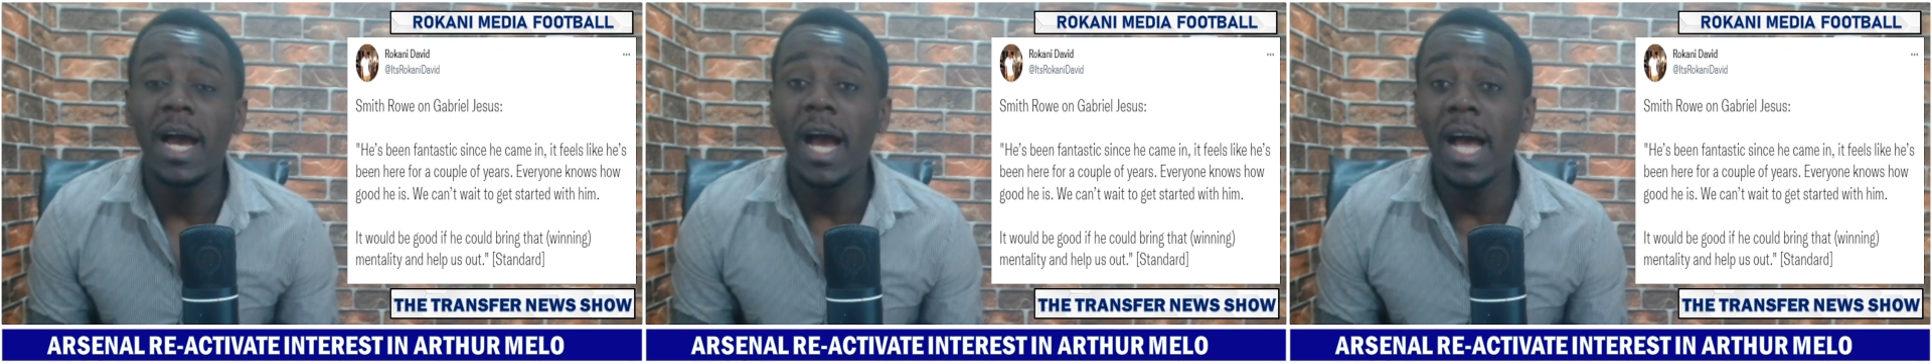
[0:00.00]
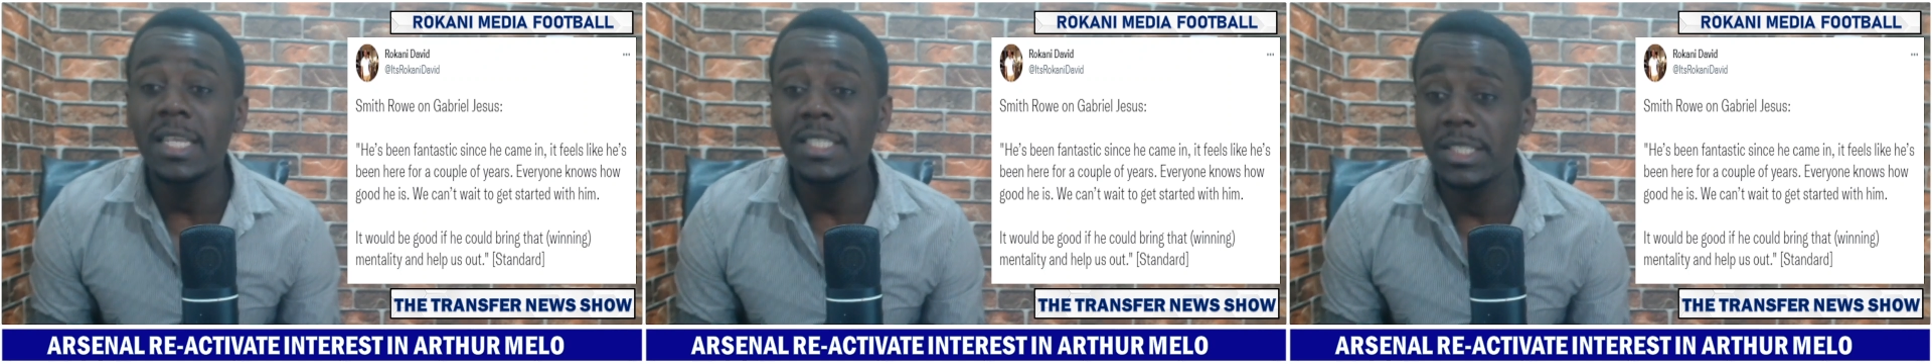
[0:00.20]

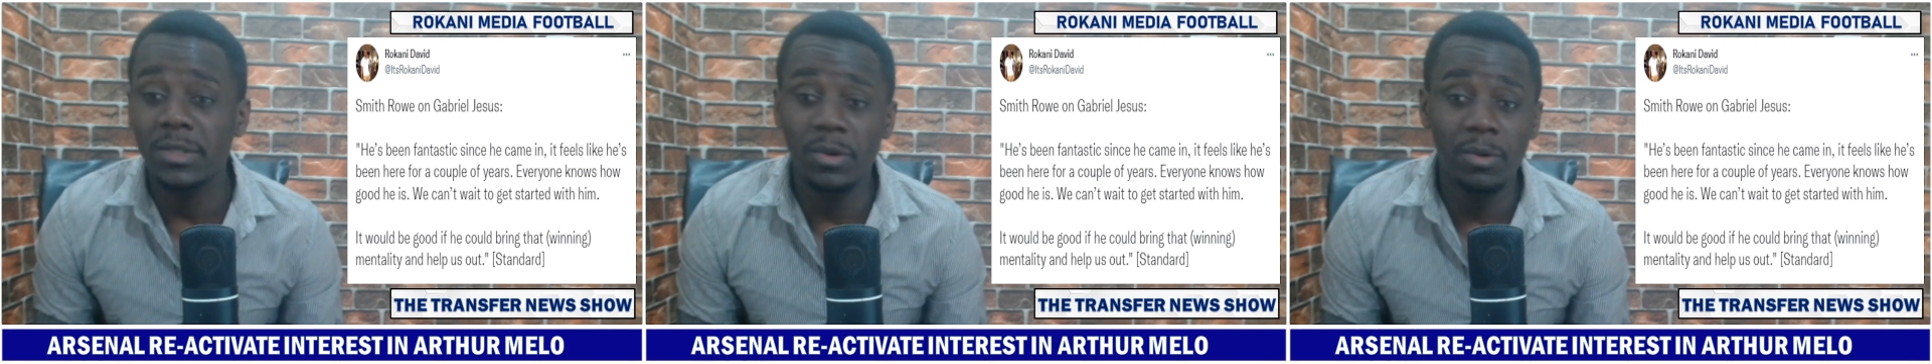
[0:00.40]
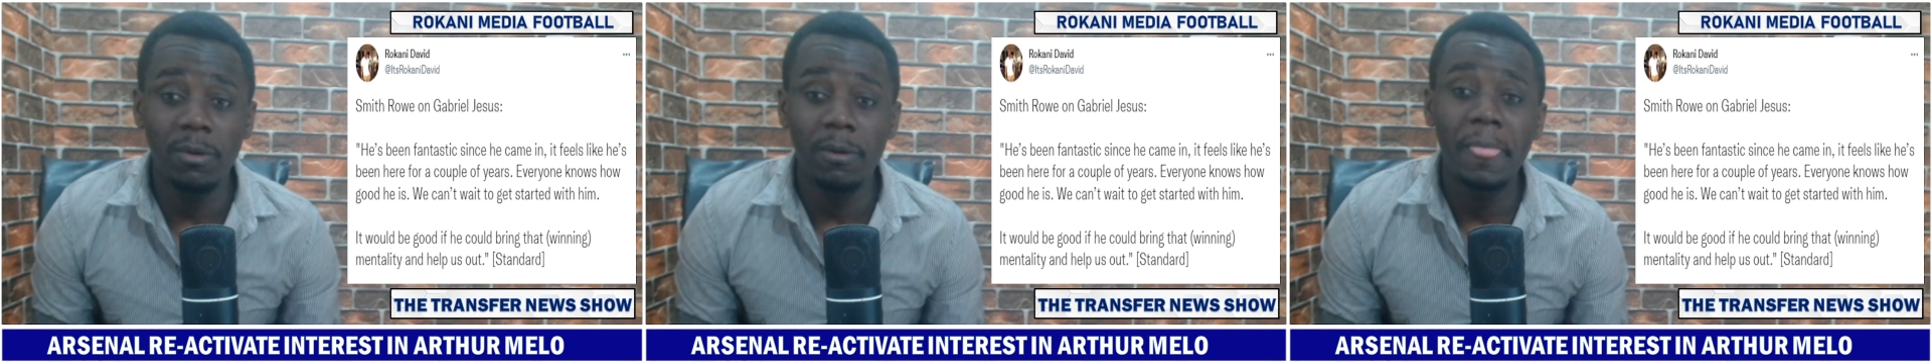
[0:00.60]

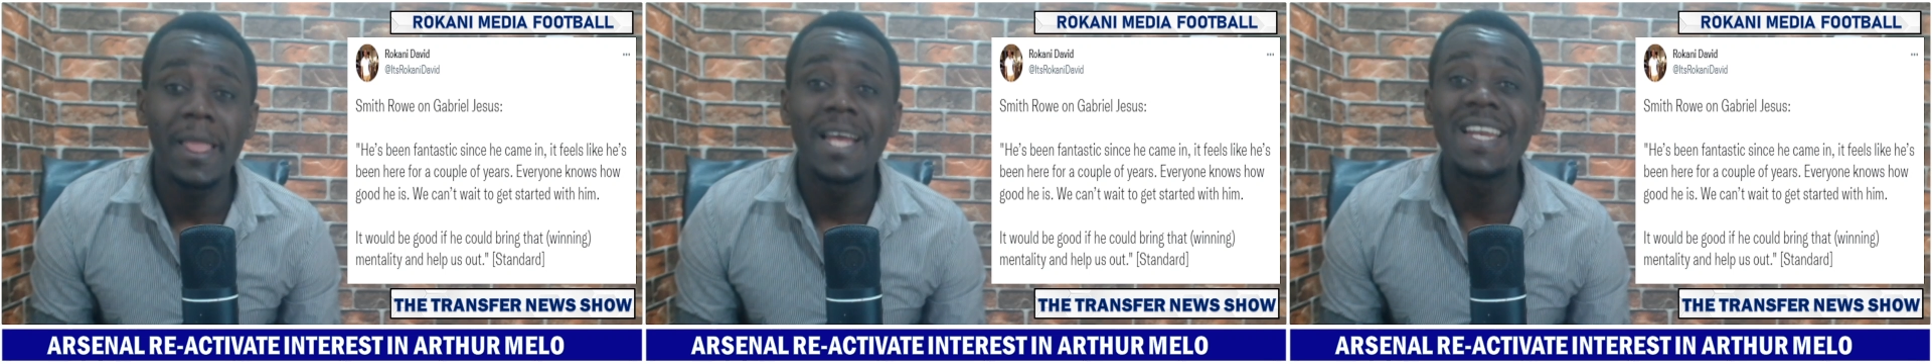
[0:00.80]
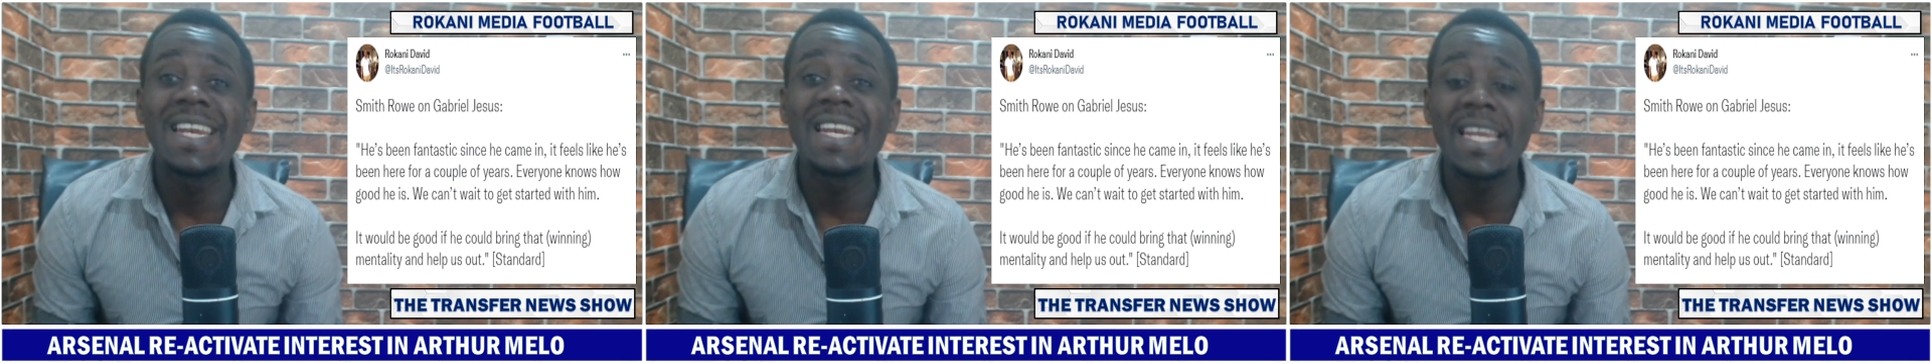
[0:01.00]
Arsenal
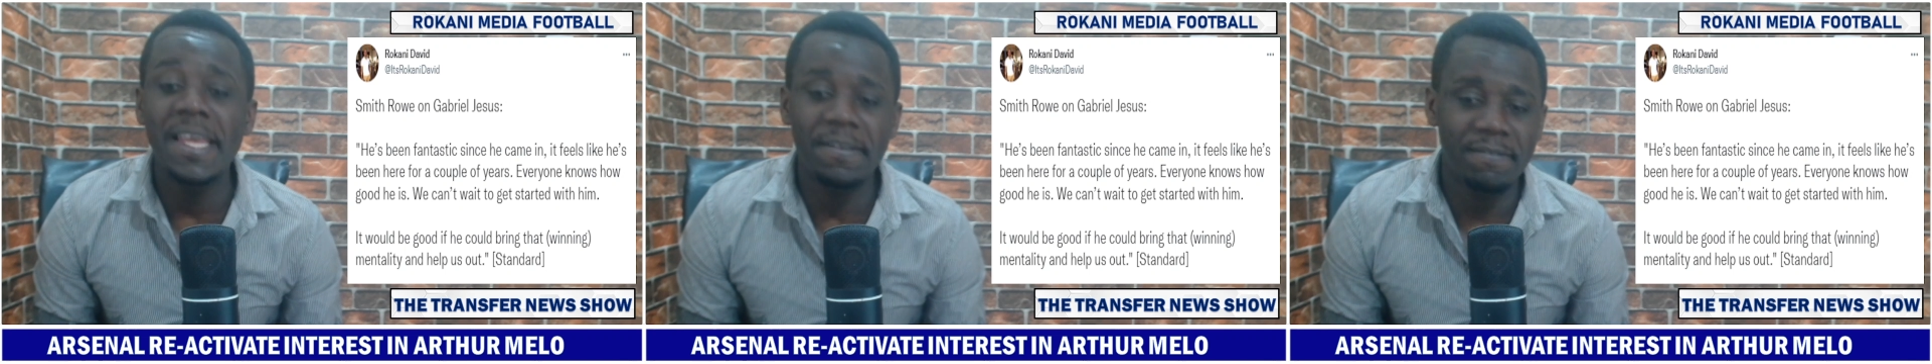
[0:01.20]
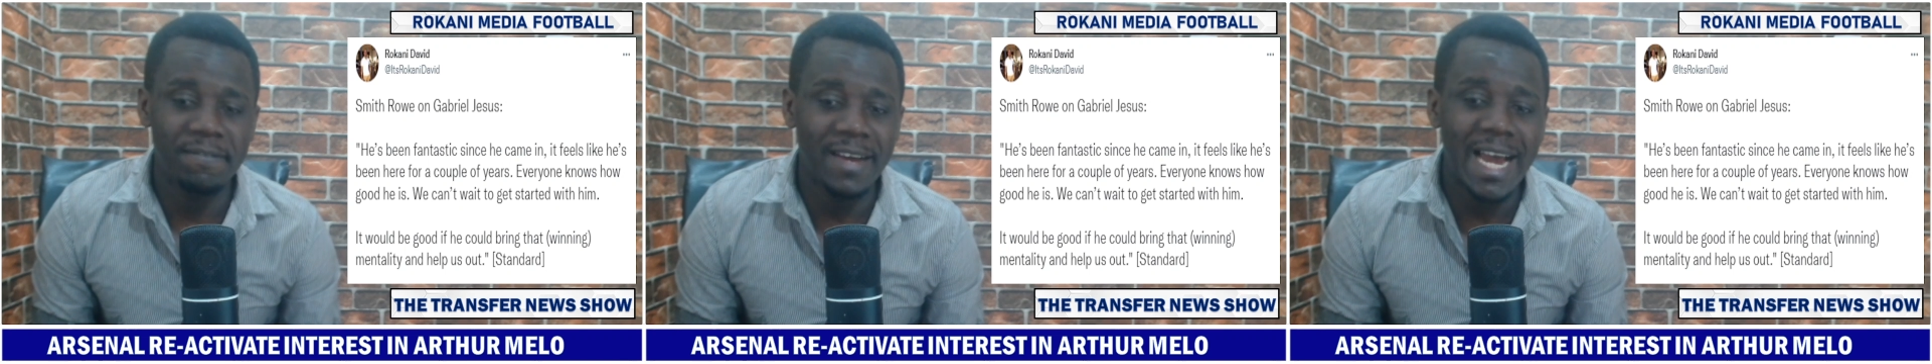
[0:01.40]

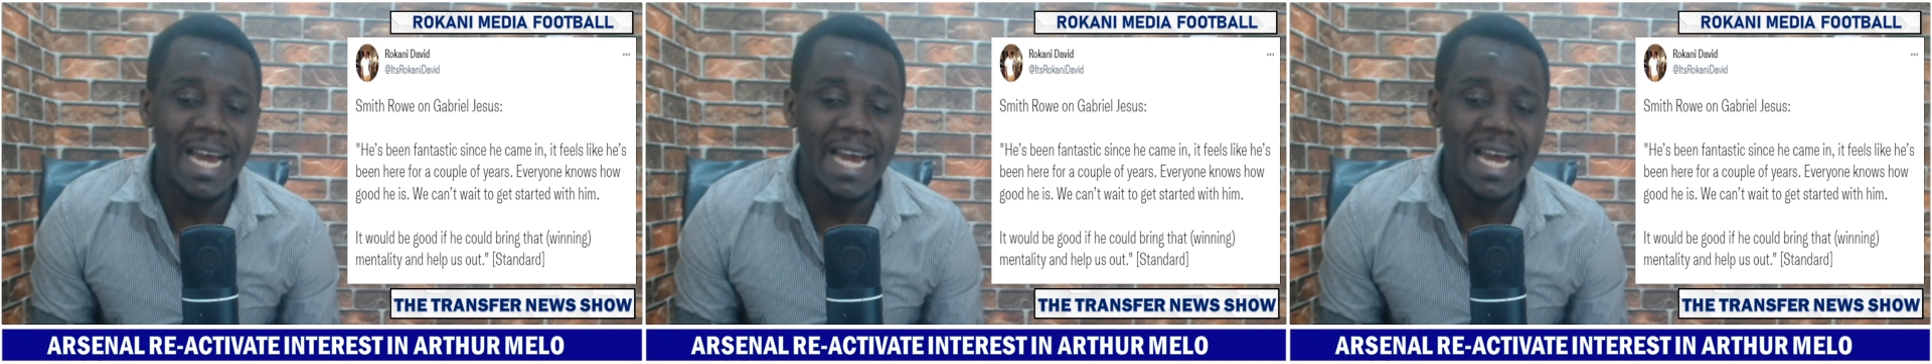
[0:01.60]
never